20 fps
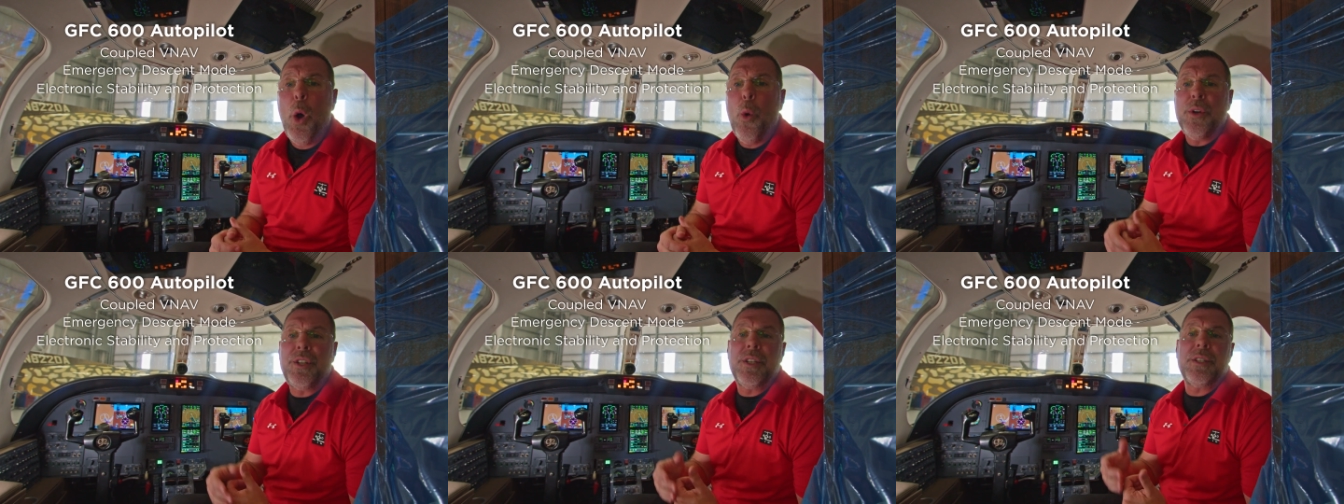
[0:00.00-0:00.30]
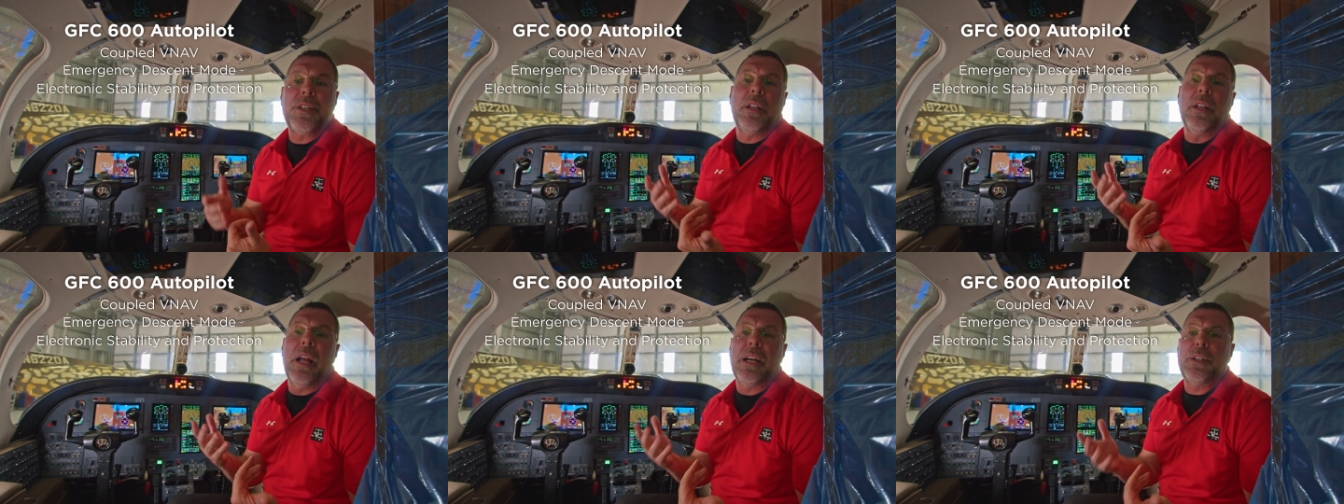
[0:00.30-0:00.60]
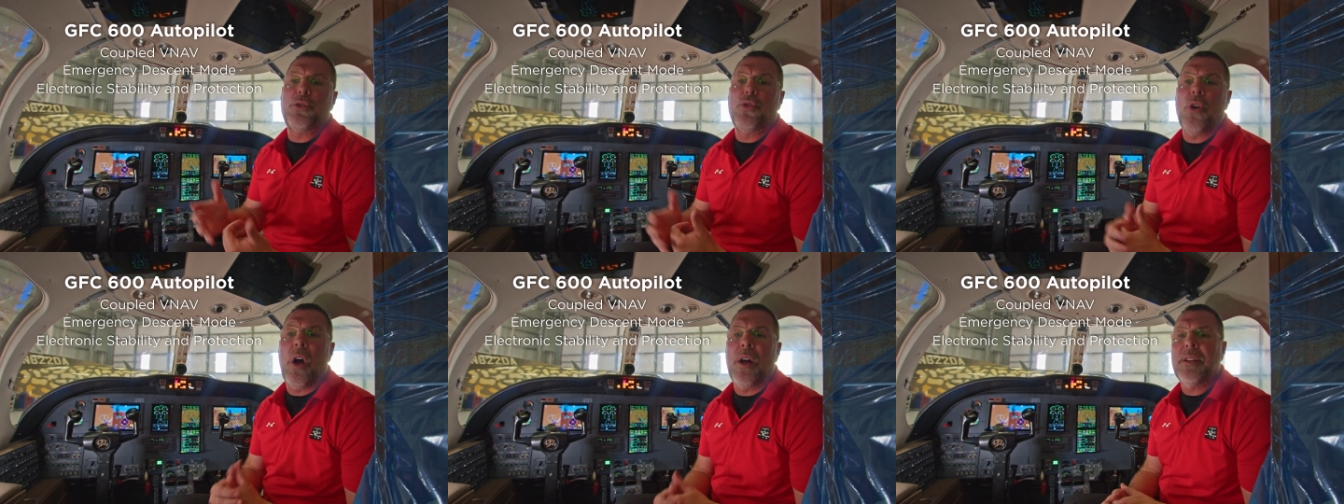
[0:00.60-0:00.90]
which is
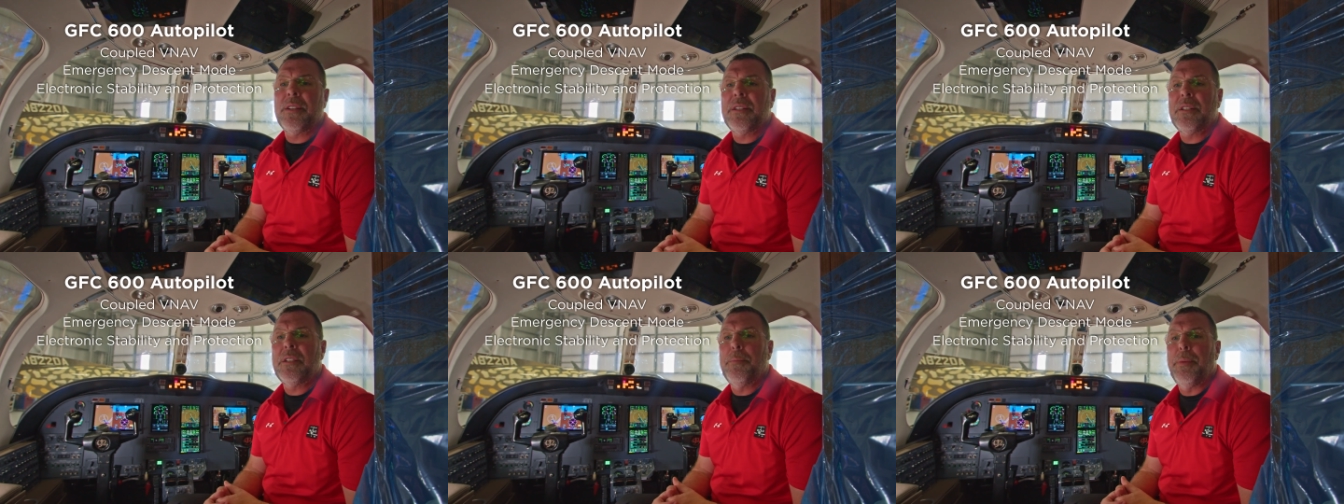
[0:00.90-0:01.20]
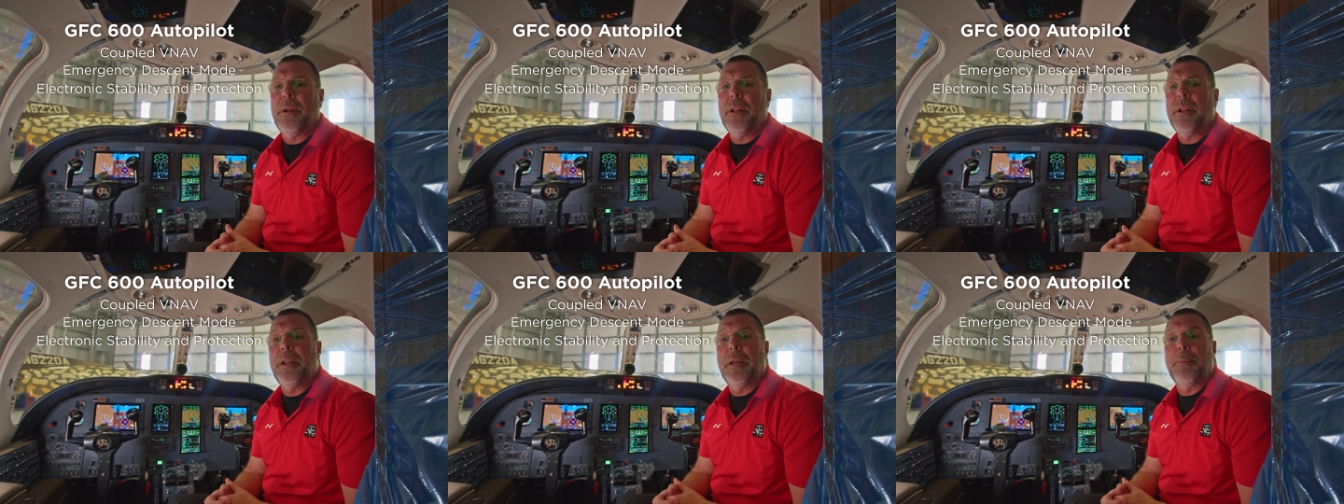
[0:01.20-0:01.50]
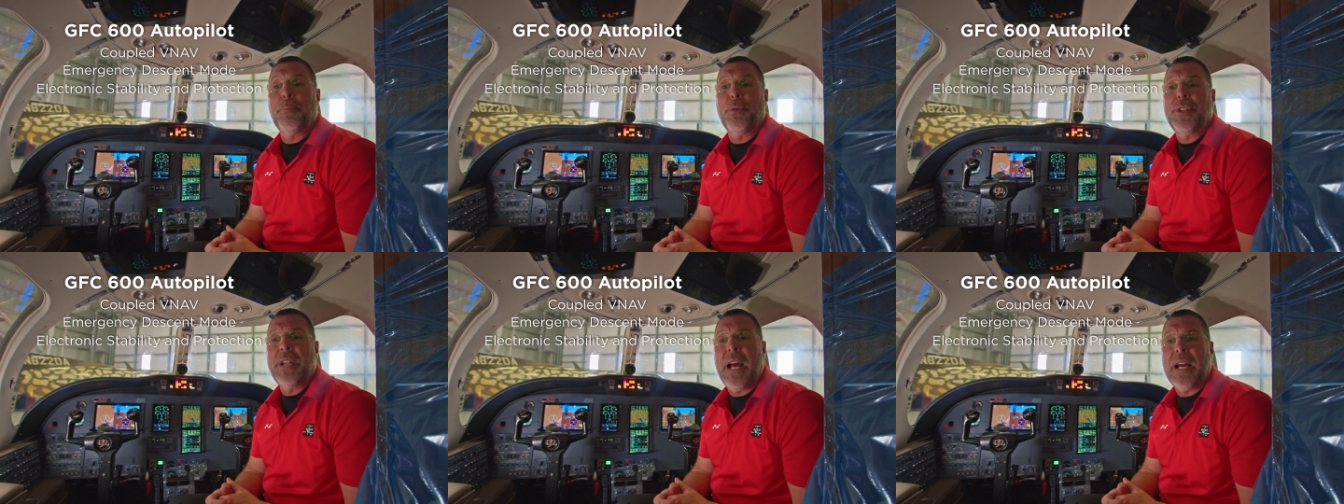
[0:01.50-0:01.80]
Electronic Stability and
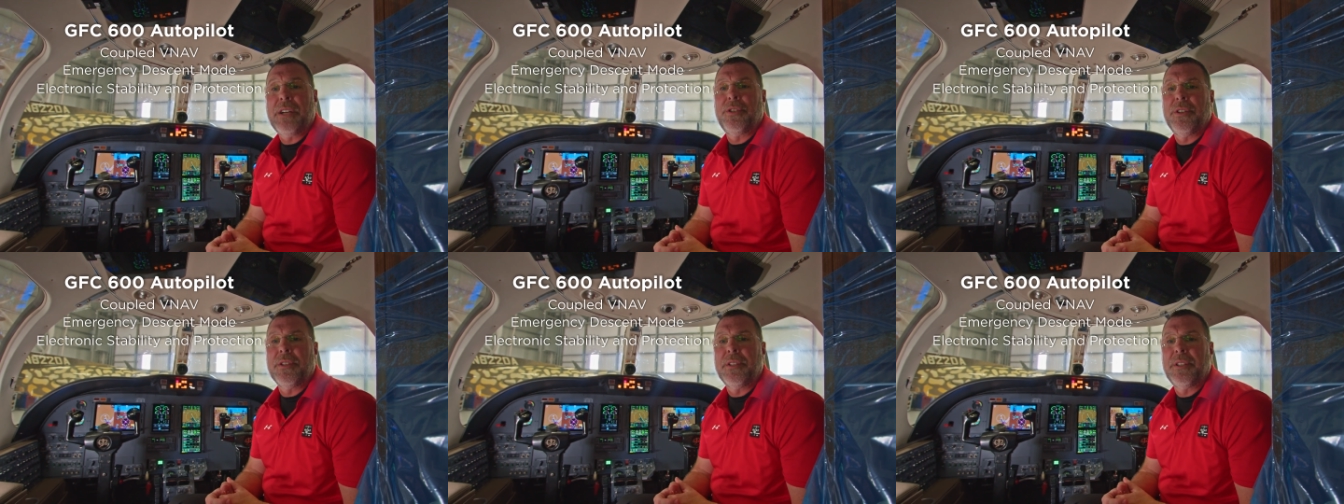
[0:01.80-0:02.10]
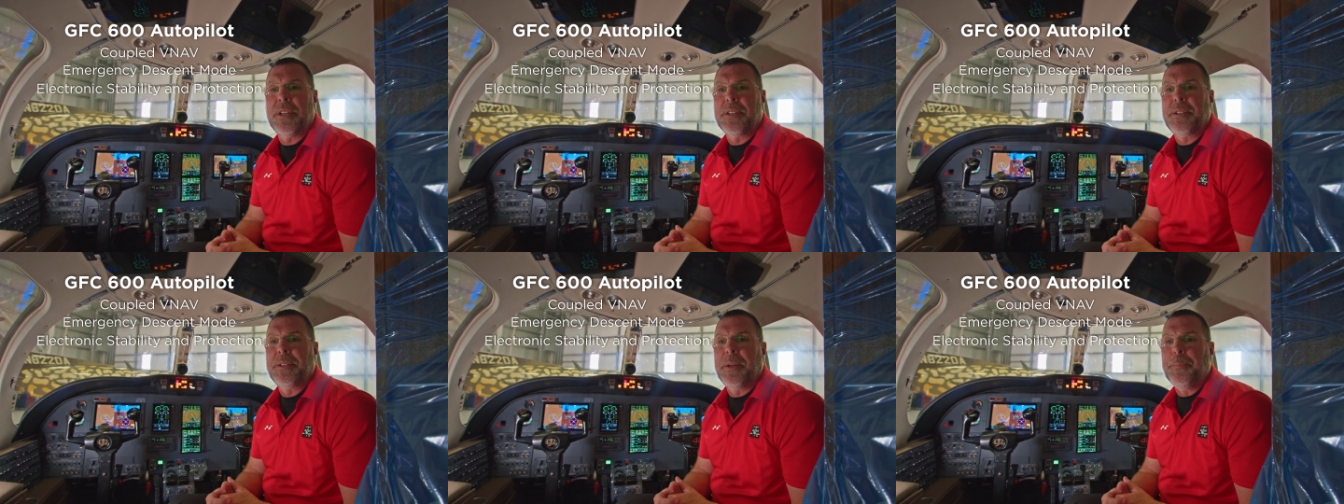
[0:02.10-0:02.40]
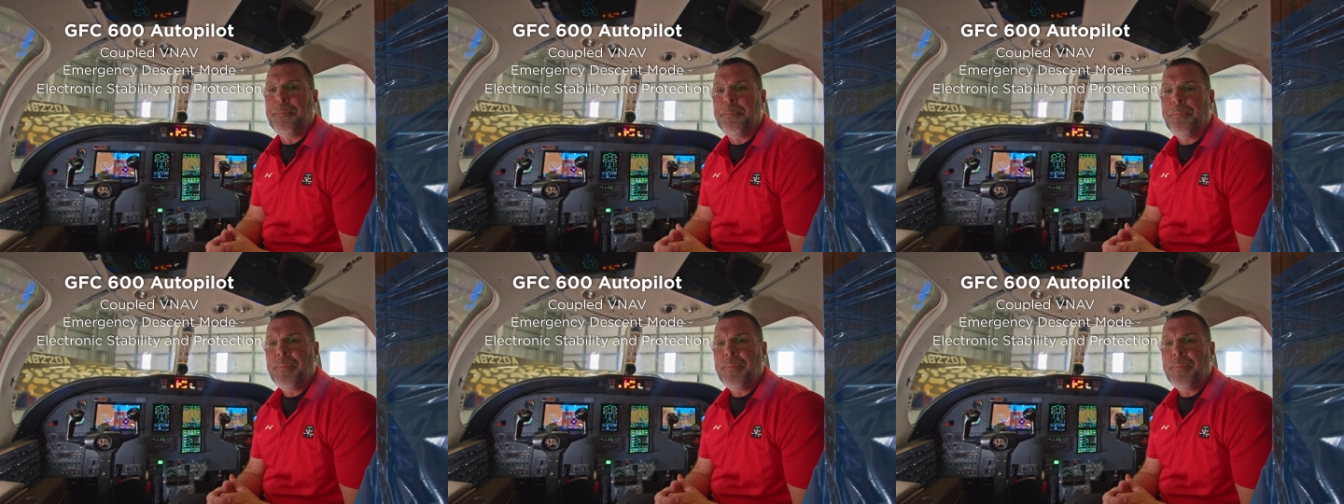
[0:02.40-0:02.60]
Protection System.